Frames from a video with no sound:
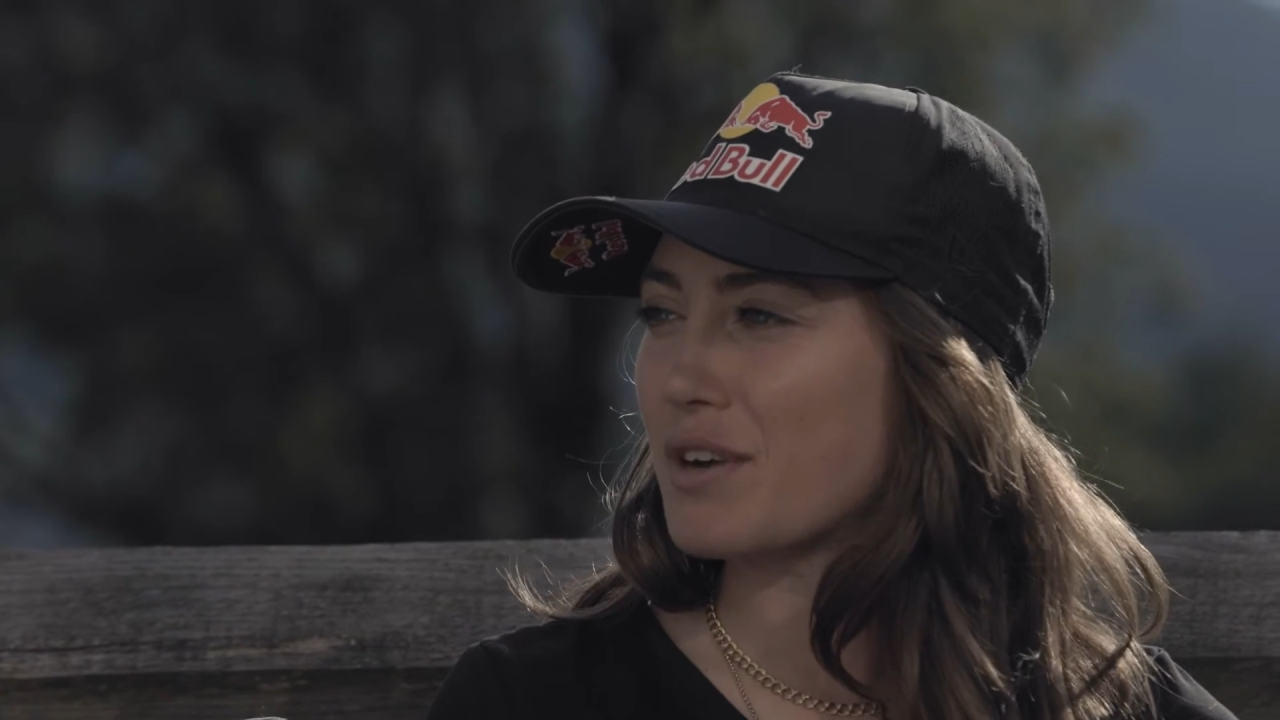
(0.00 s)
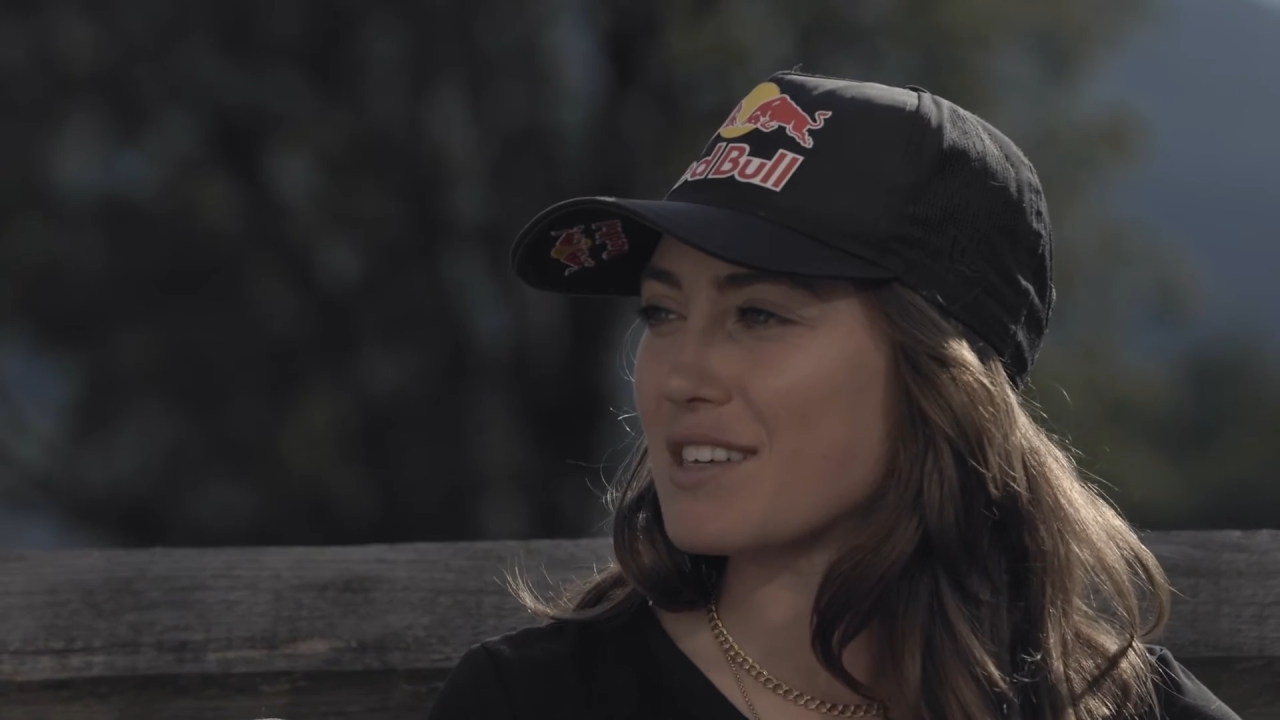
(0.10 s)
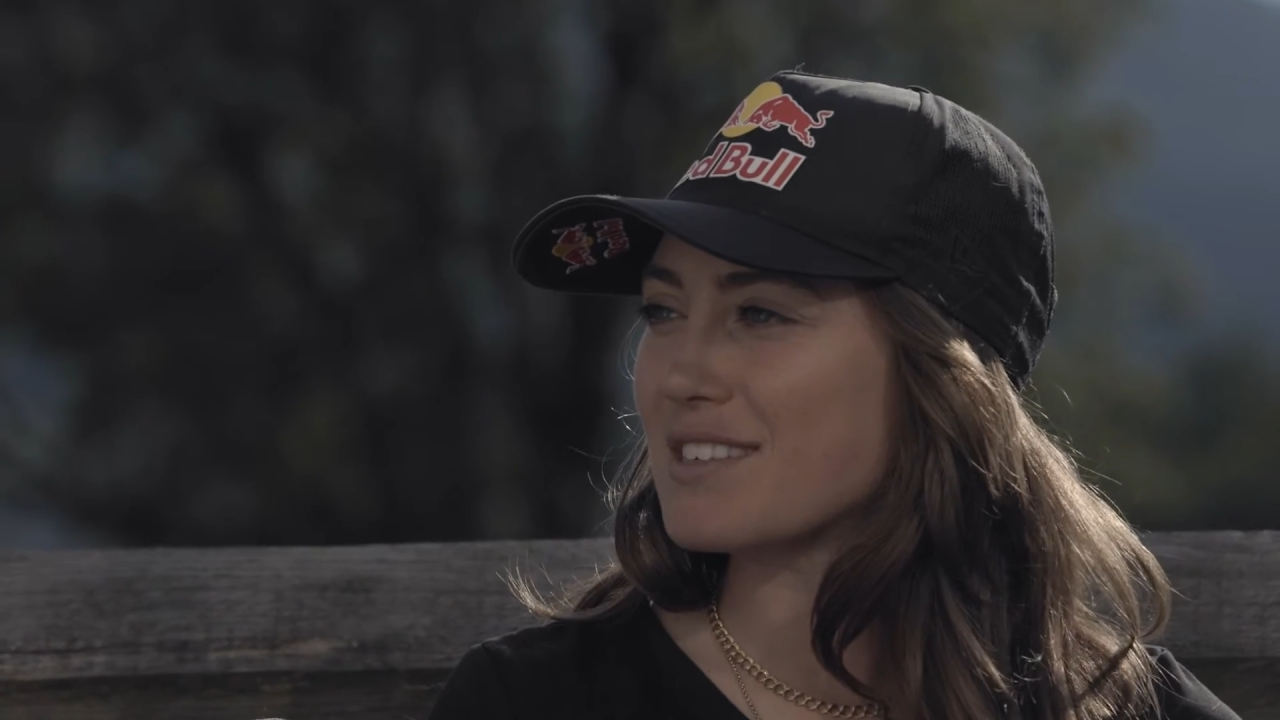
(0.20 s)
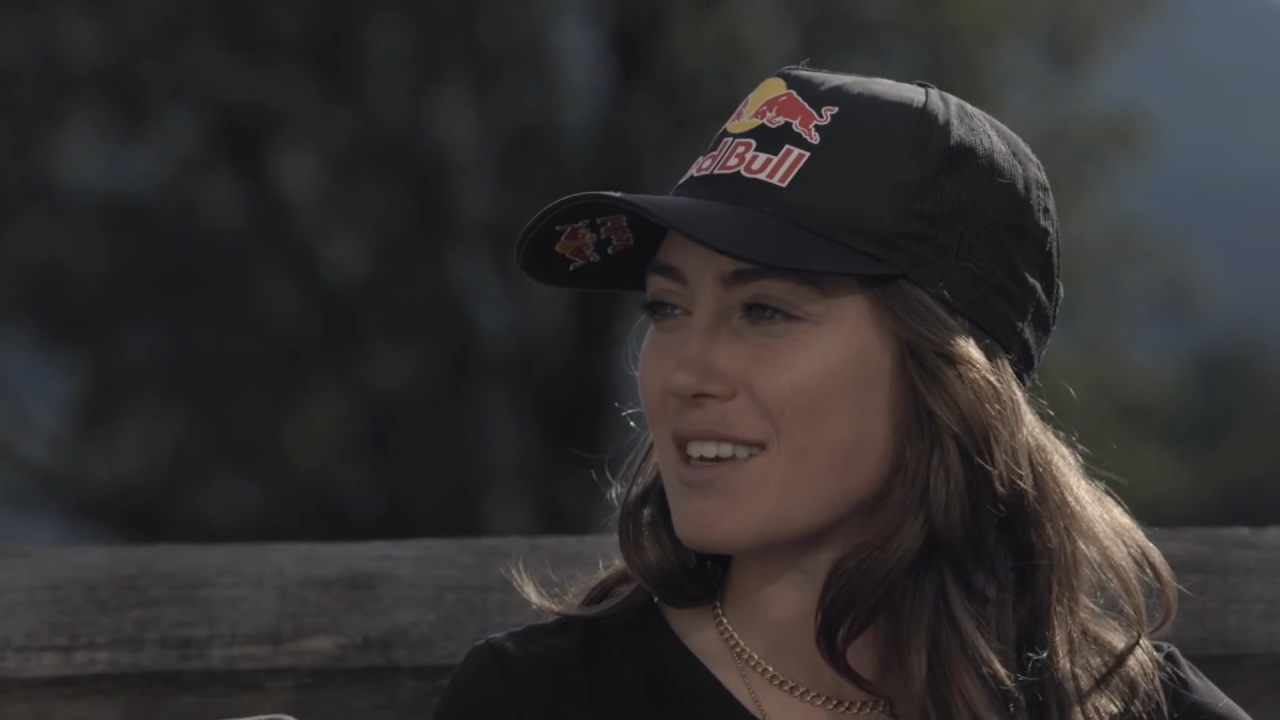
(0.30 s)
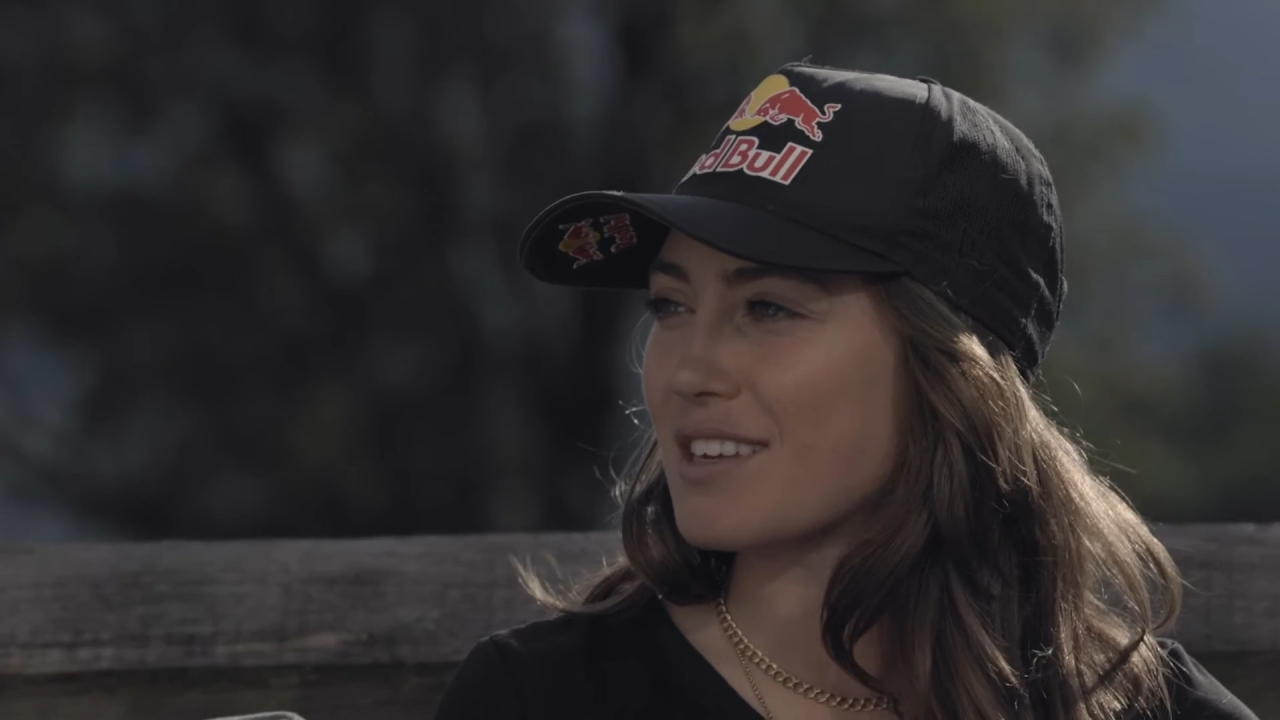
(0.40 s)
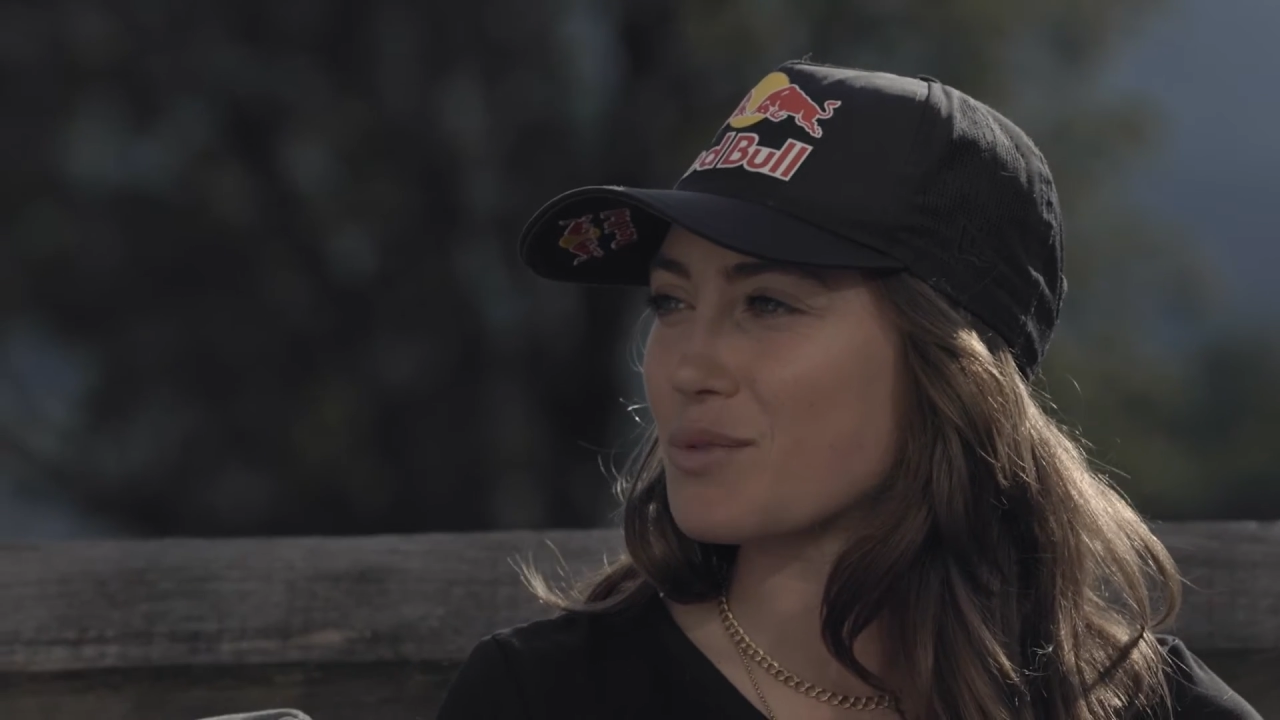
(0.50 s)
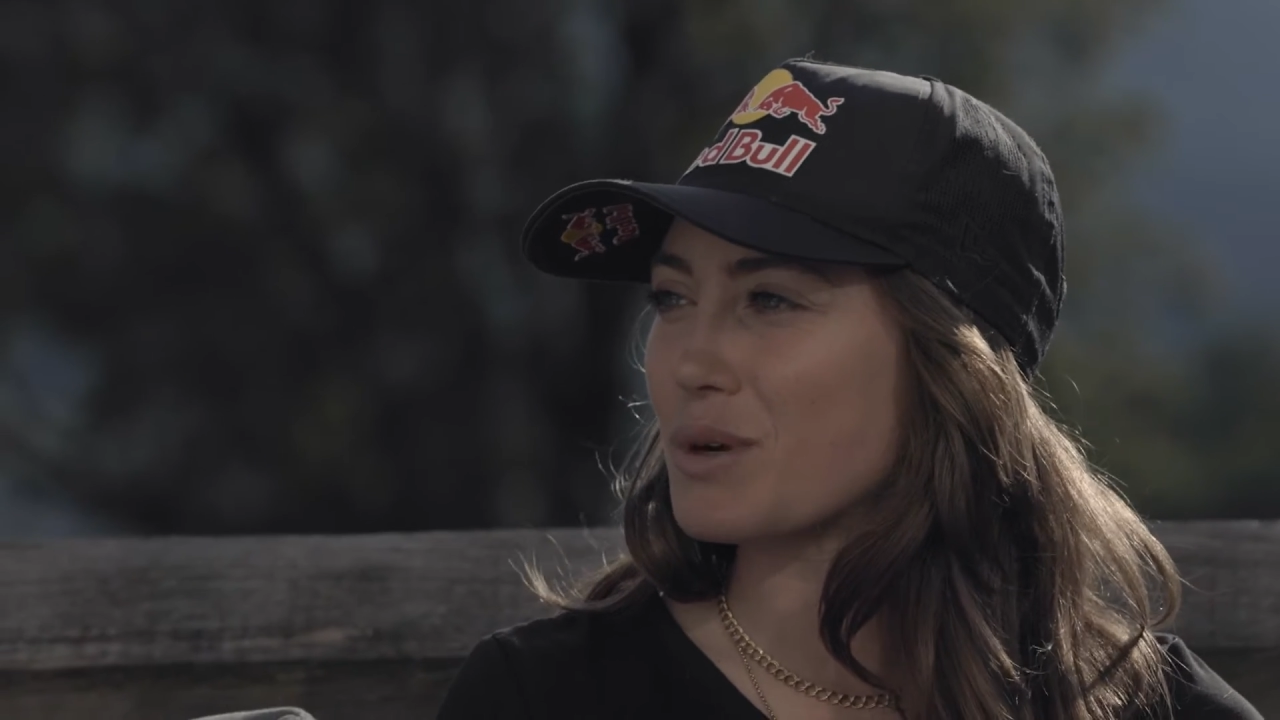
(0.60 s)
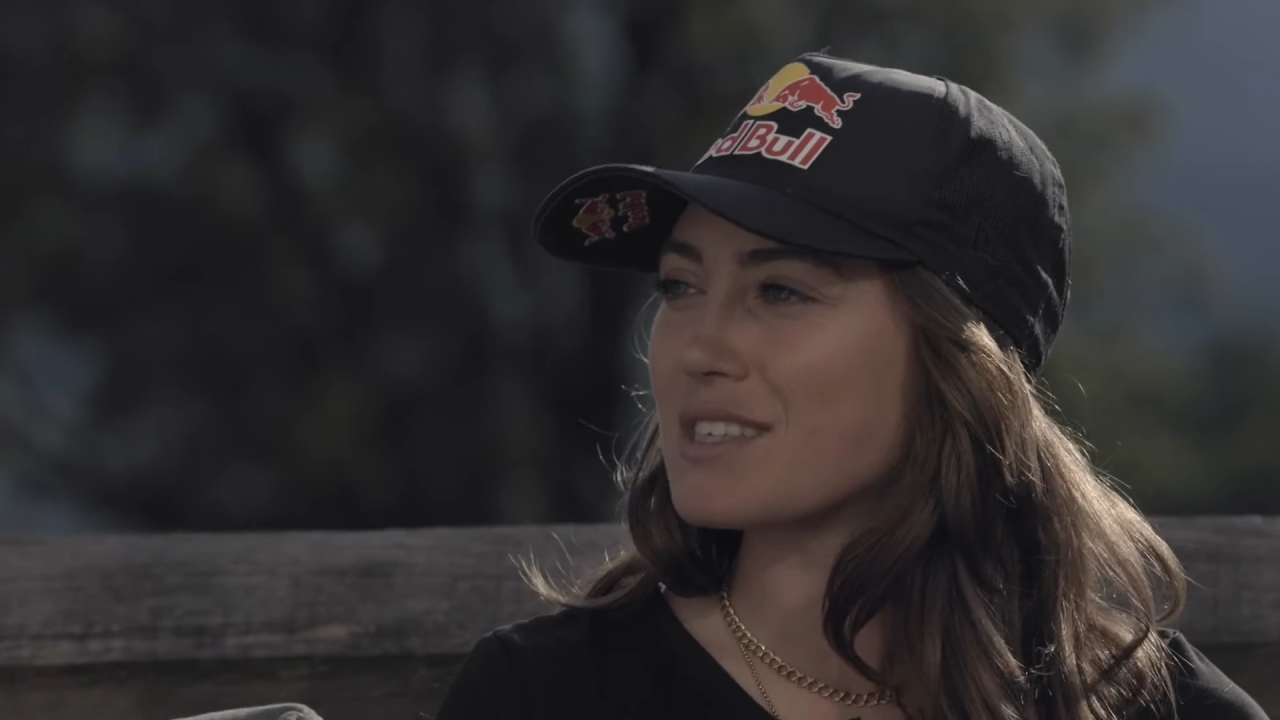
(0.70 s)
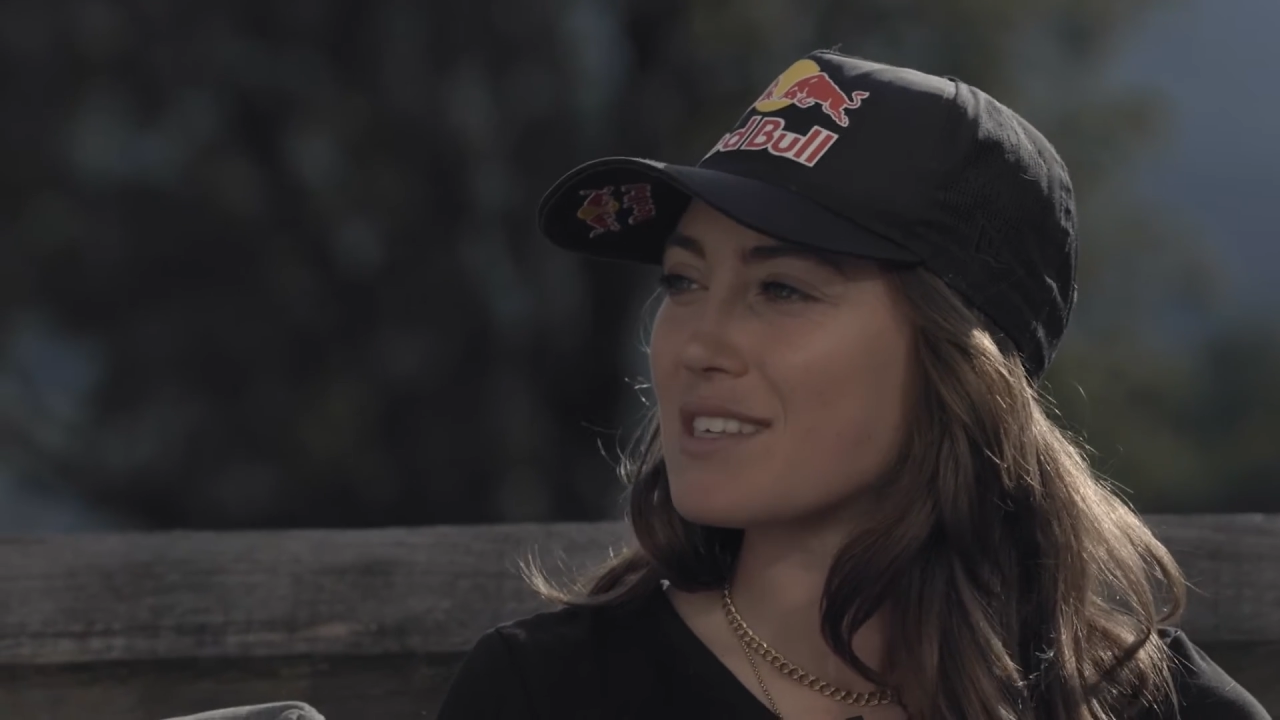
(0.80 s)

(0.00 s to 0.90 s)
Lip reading: racing is what